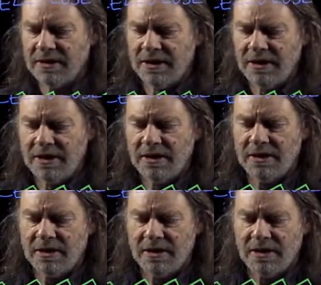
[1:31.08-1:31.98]
the
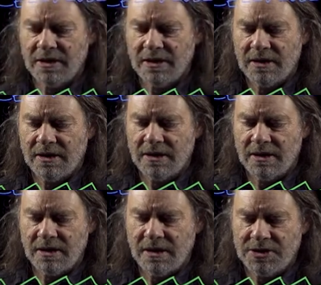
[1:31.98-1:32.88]

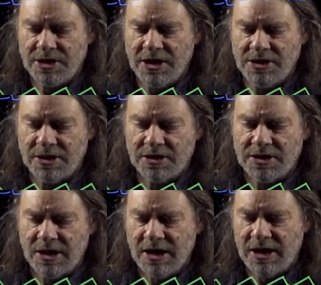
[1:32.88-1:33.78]
adjacent
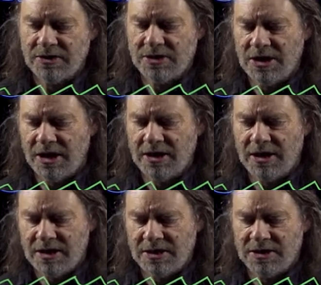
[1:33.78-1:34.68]
cellulose chain
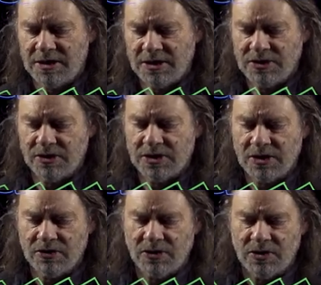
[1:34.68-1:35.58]
has
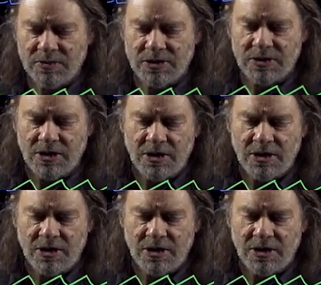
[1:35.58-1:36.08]
hydroxyl groups